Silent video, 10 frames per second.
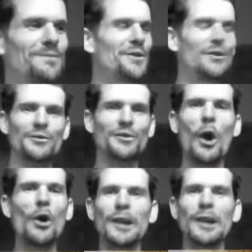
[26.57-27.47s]
Just
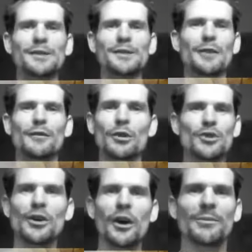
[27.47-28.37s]
totally
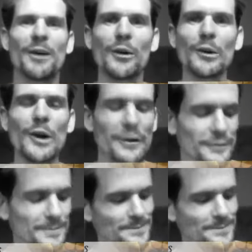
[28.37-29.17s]
revolutionized my whole life.